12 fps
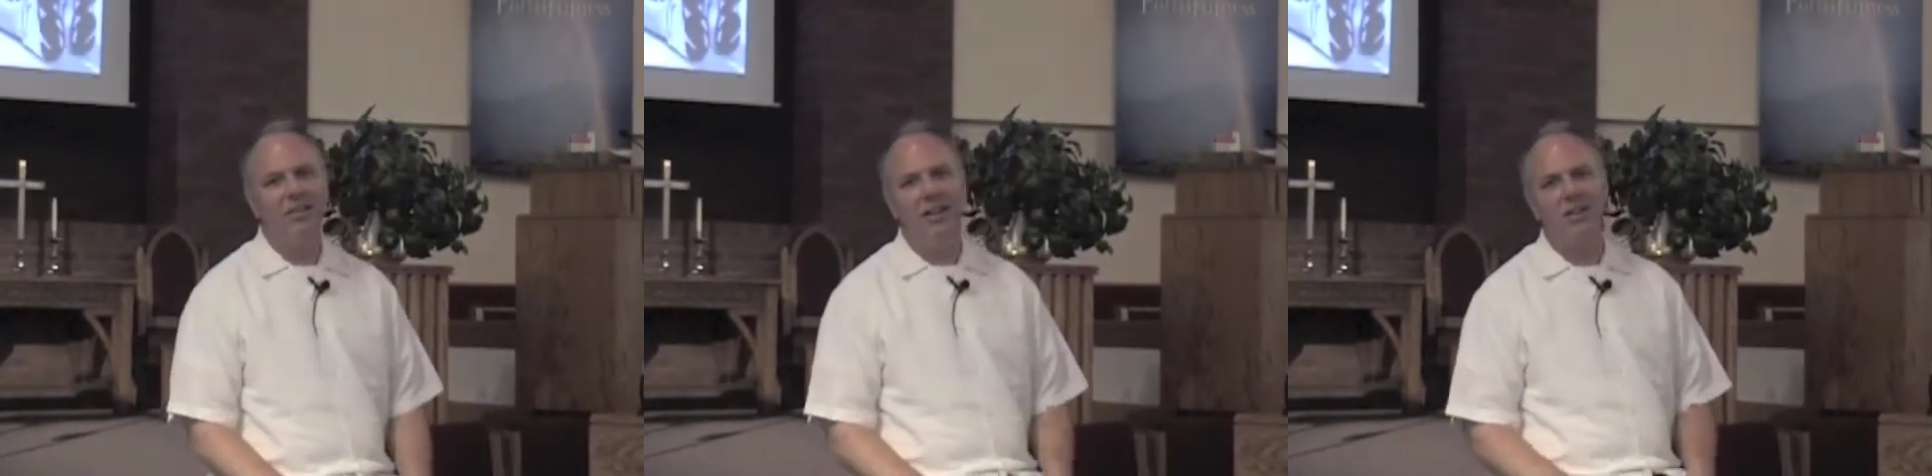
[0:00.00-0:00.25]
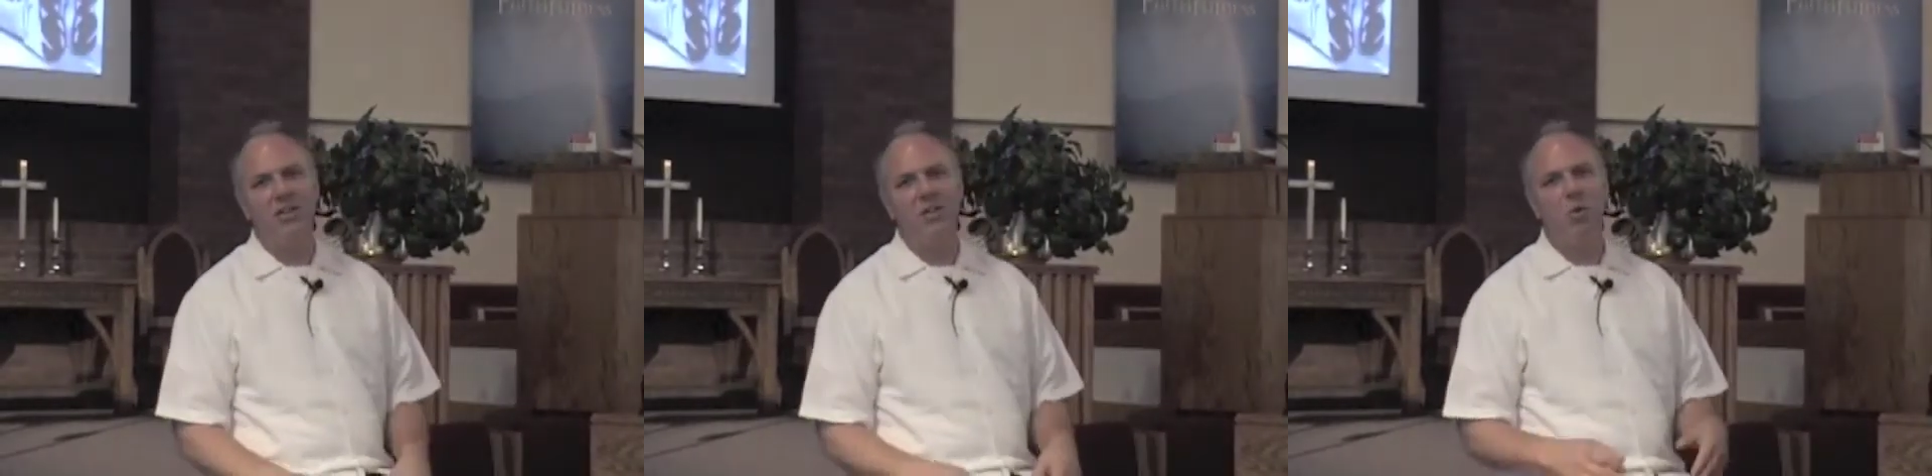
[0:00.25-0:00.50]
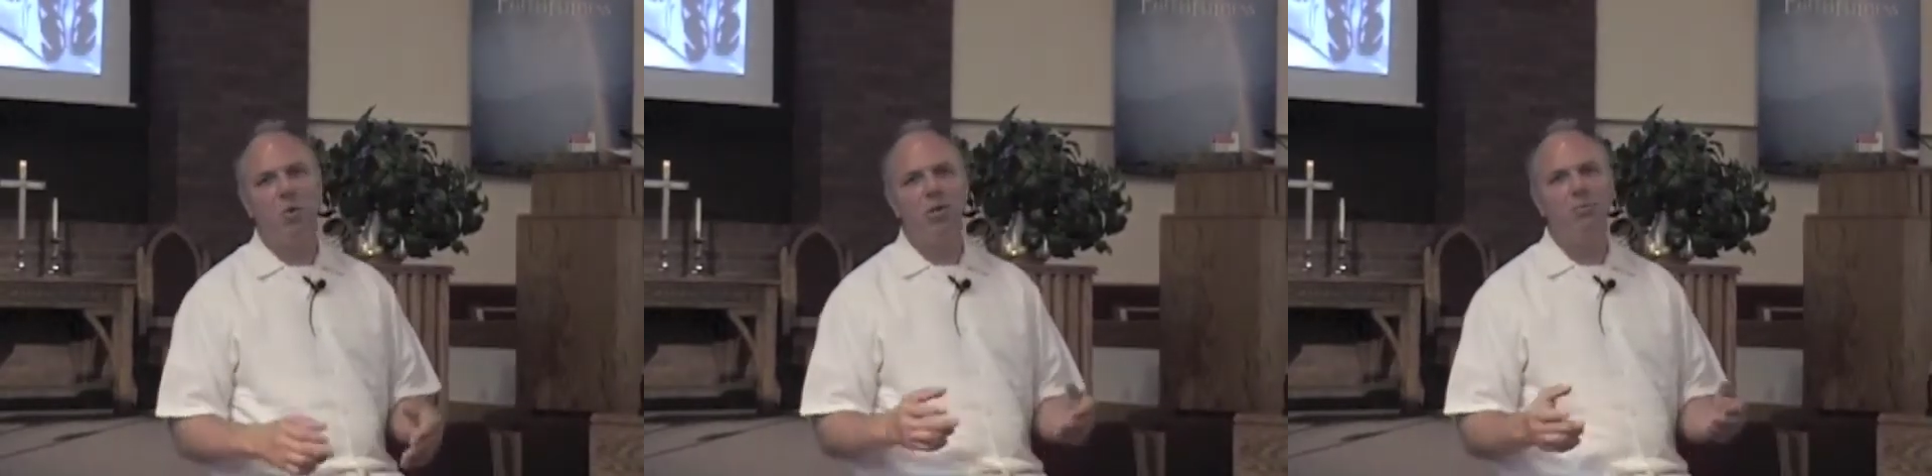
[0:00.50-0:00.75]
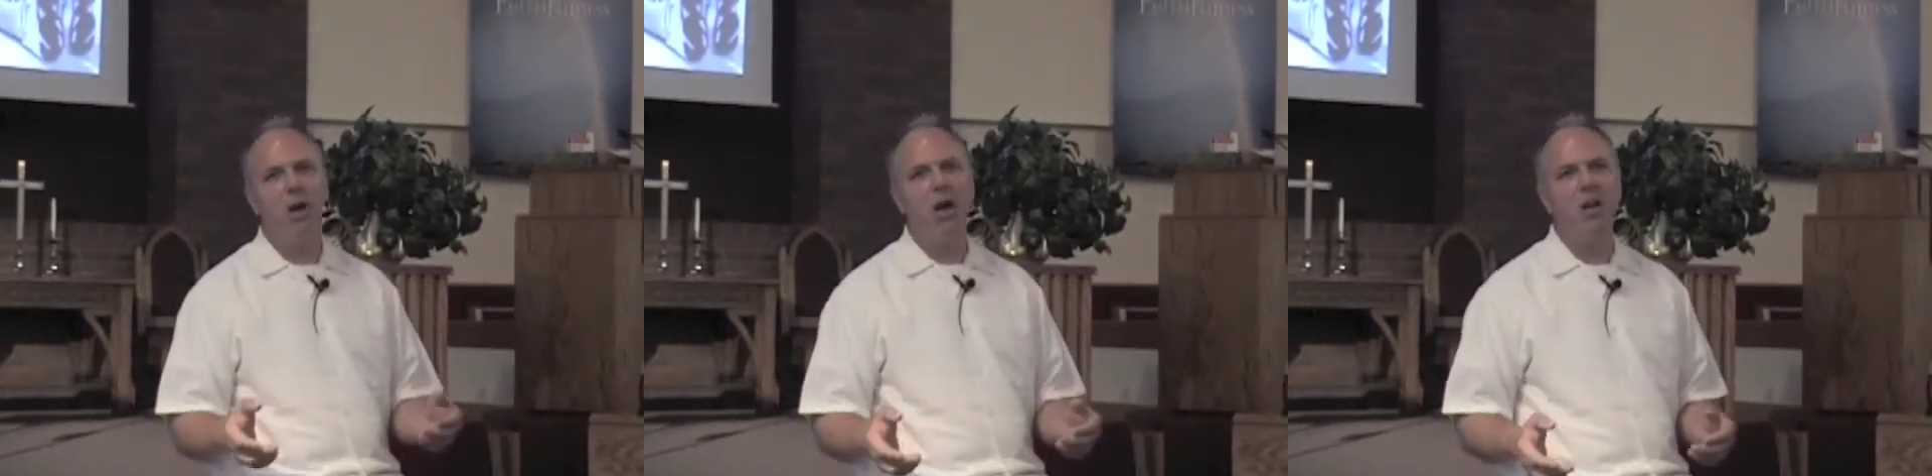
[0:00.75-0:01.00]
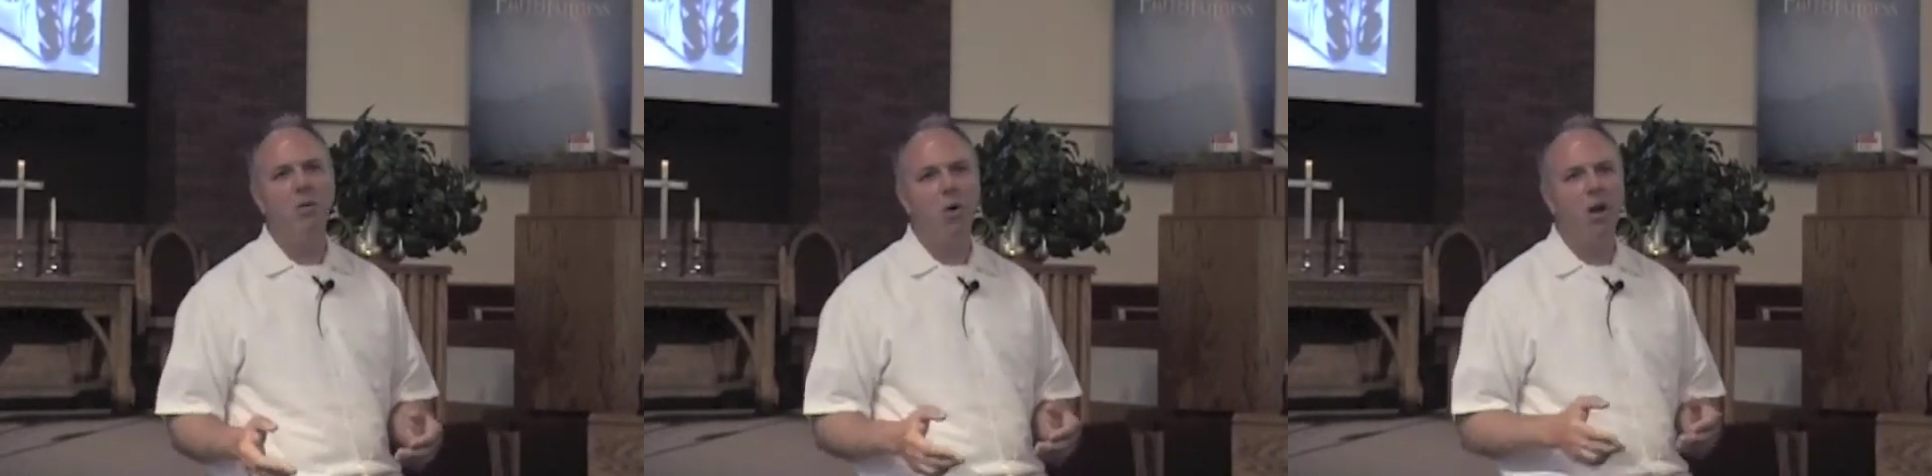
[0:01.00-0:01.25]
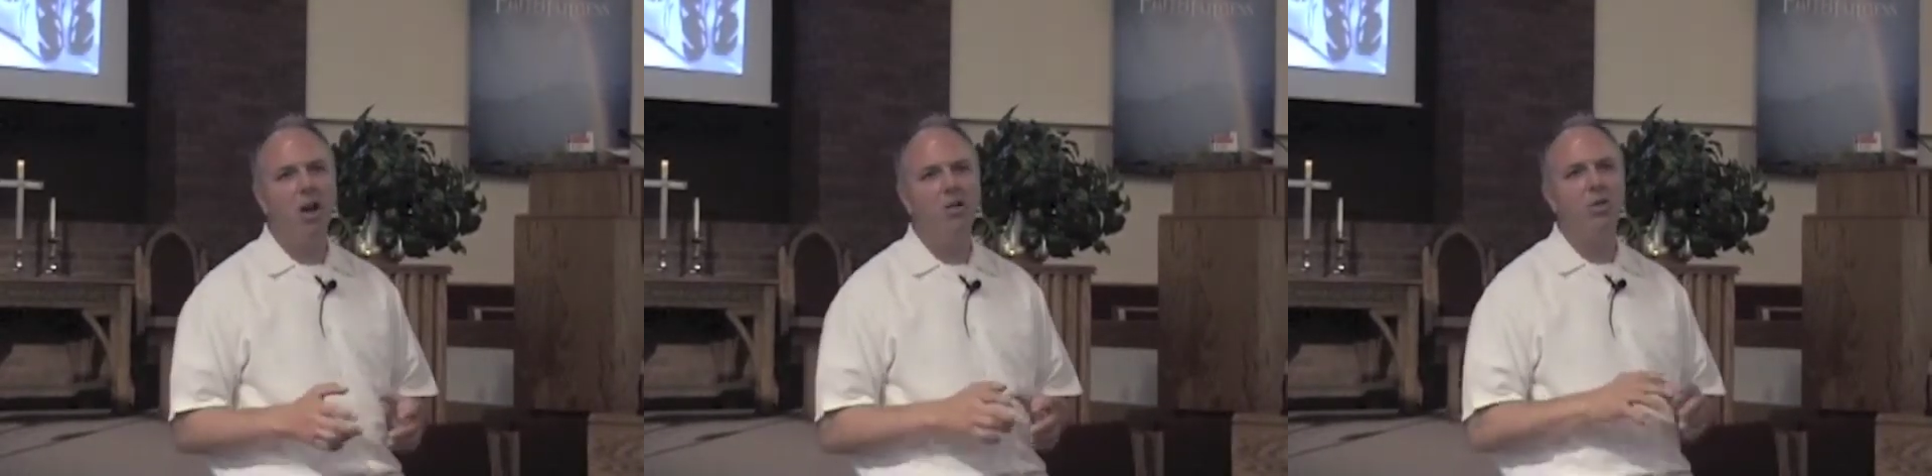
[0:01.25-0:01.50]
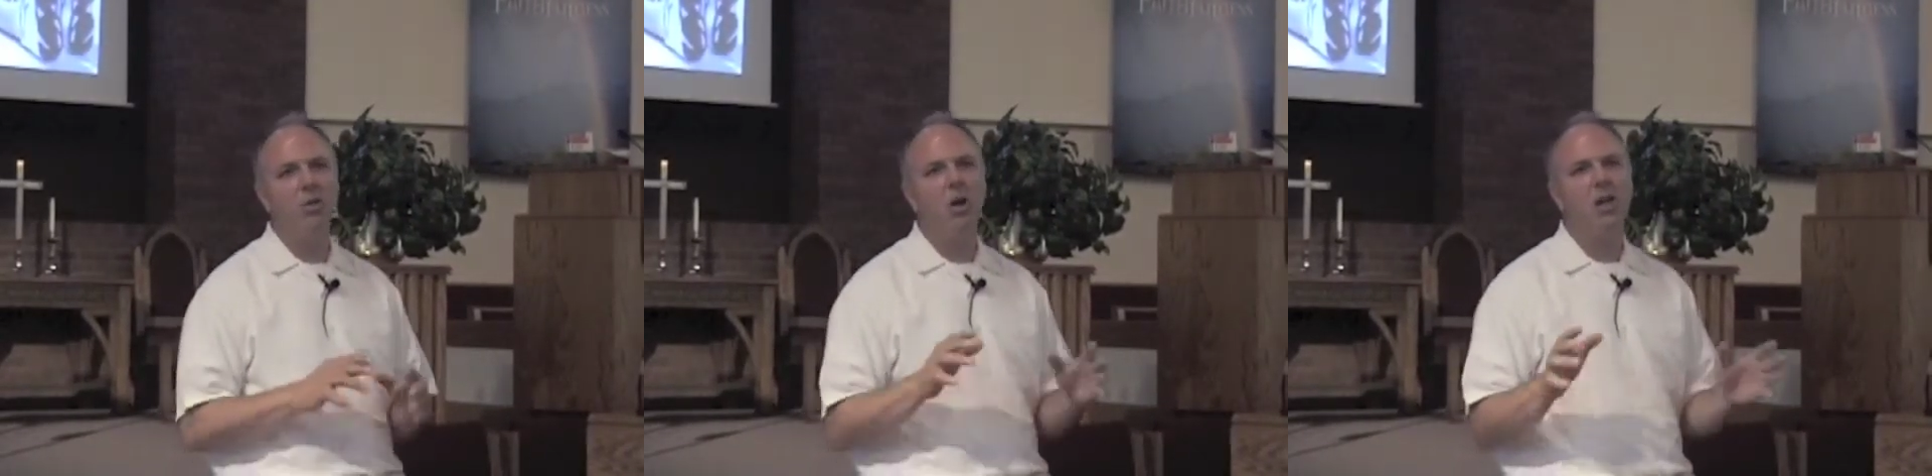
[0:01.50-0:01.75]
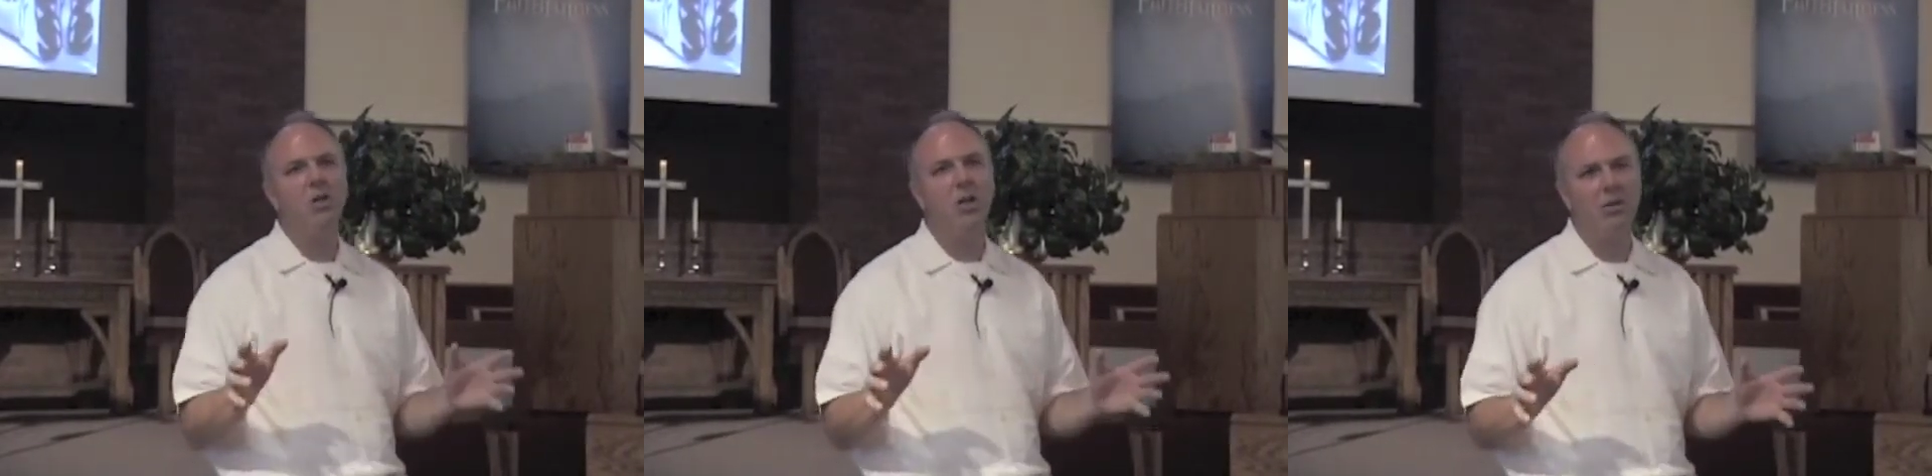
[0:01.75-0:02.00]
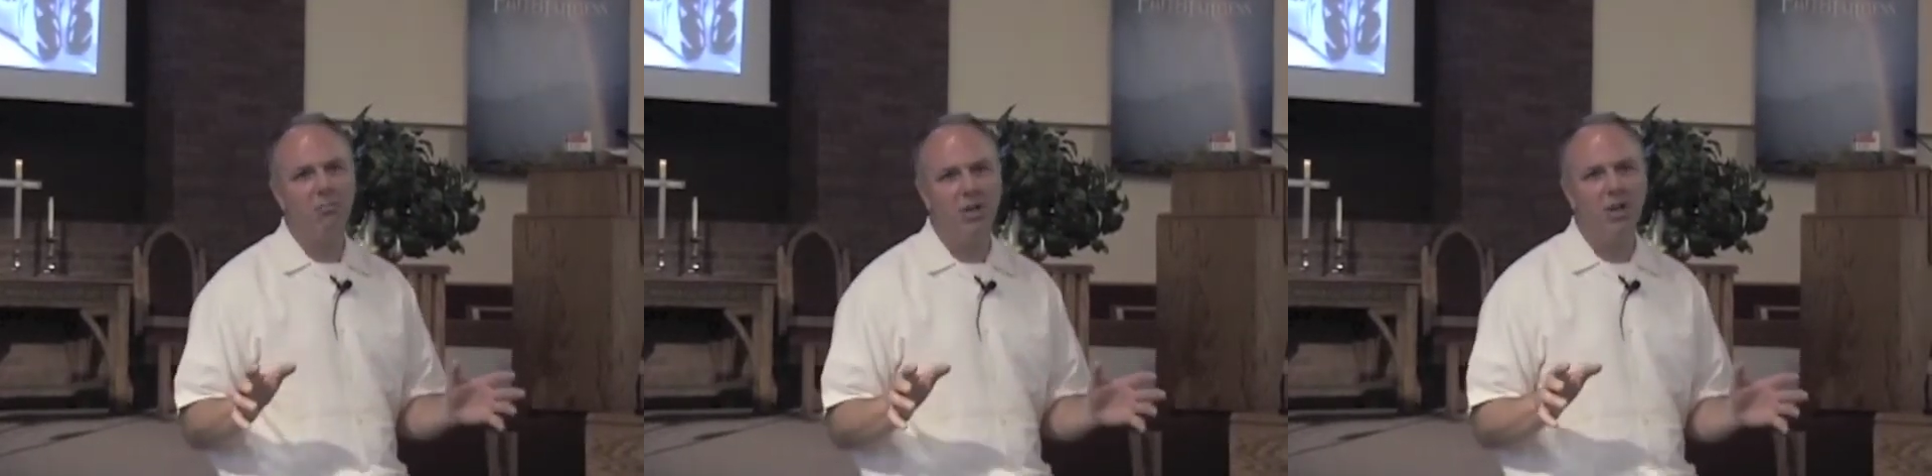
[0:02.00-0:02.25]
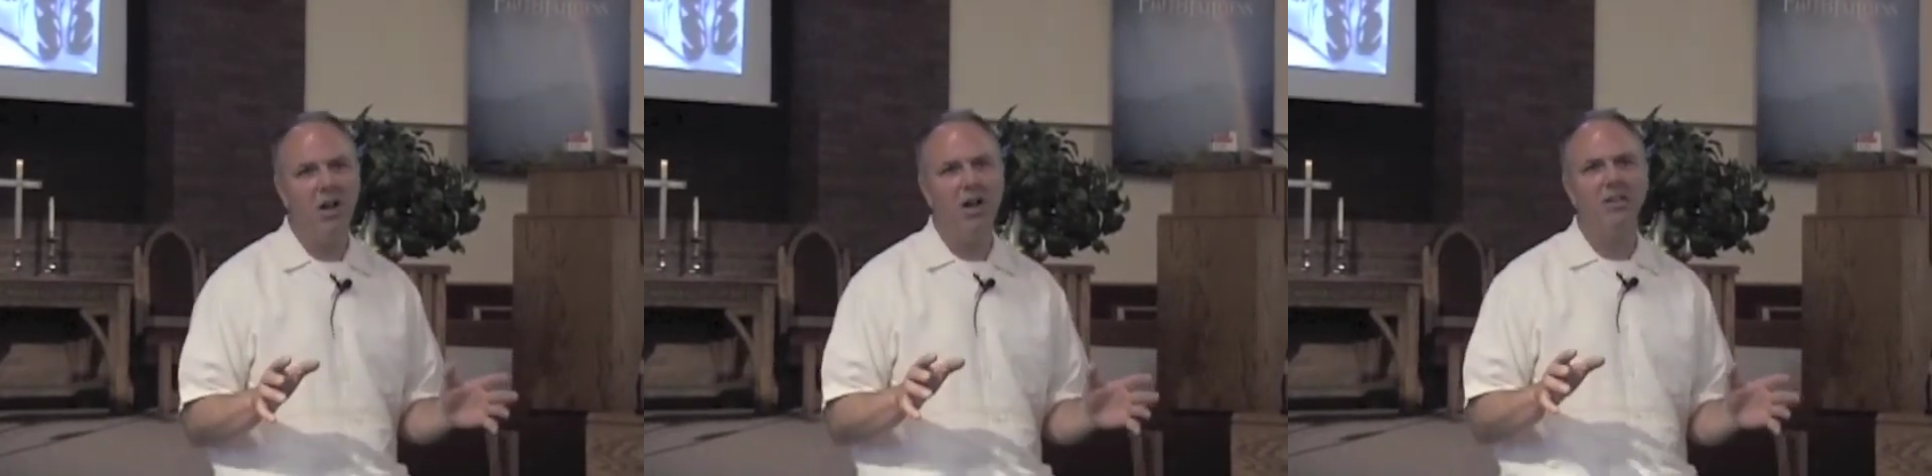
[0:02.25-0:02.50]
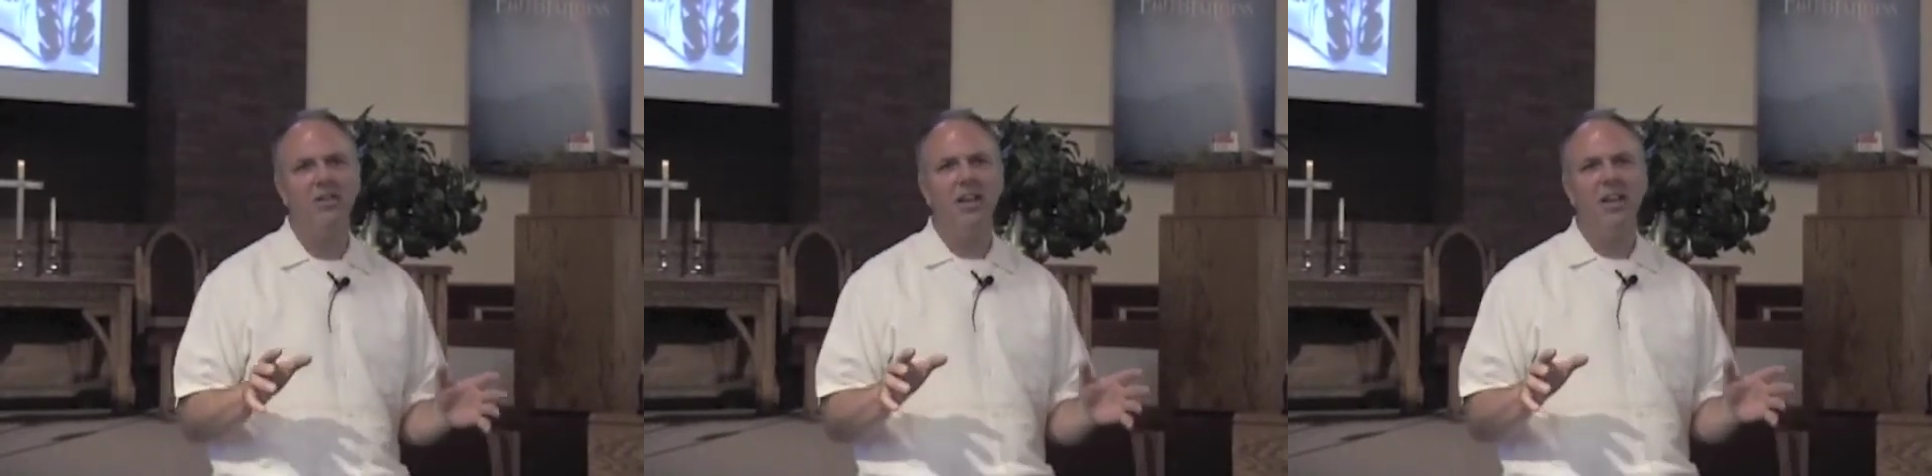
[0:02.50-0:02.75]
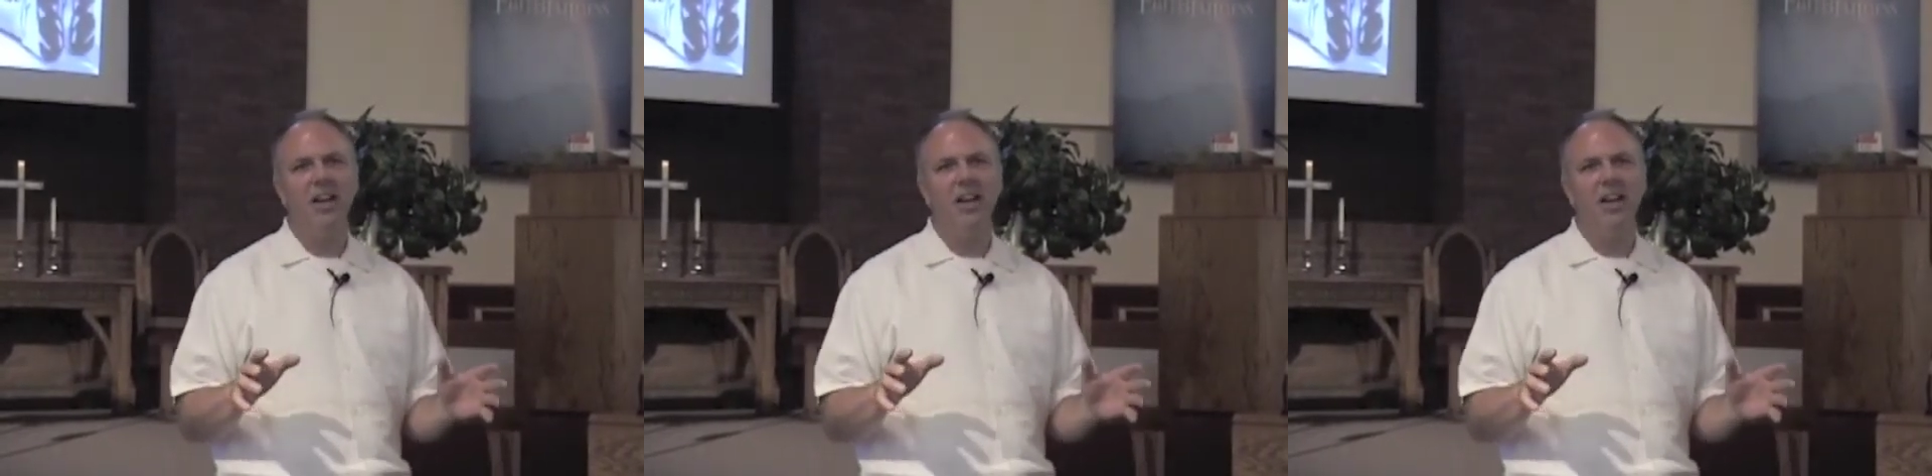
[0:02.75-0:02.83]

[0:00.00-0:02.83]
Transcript: then this corresponding one of stretching because